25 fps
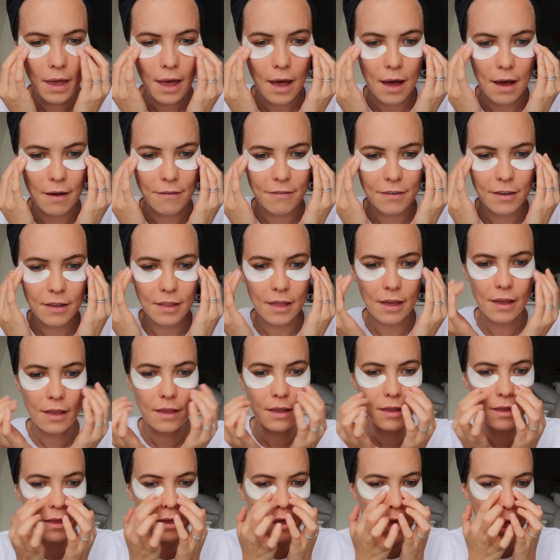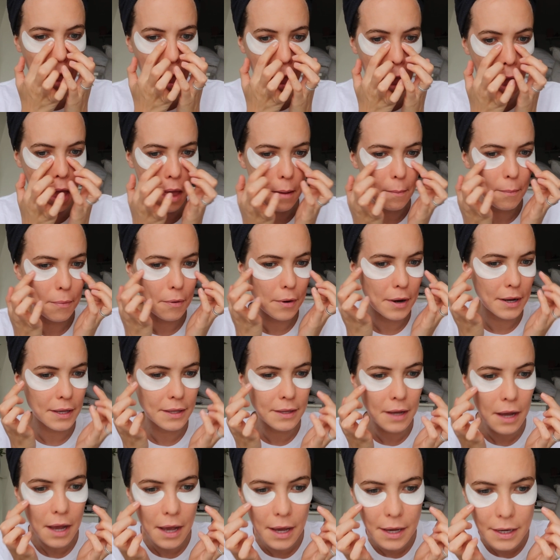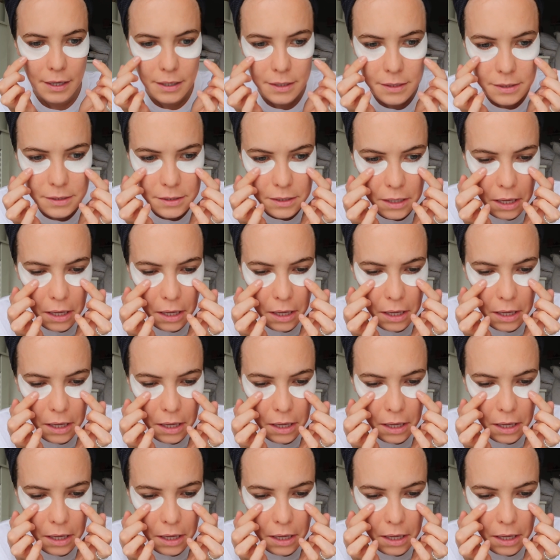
I feel it pretty nice.